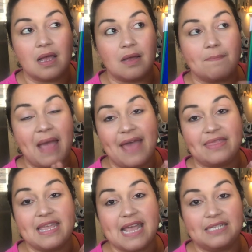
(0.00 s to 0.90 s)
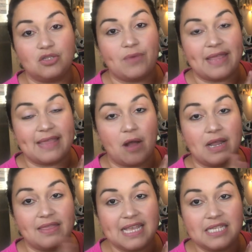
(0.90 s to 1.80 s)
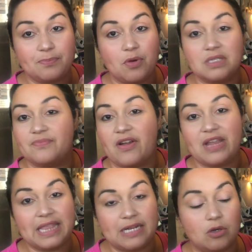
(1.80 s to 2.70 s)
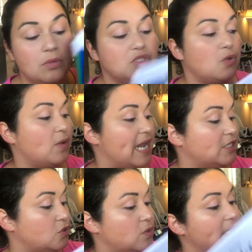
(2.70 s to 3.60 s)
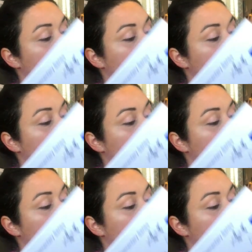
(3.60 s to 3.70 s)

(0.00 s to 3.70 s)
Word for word: math that he has to write down on these books, very little. So what I do is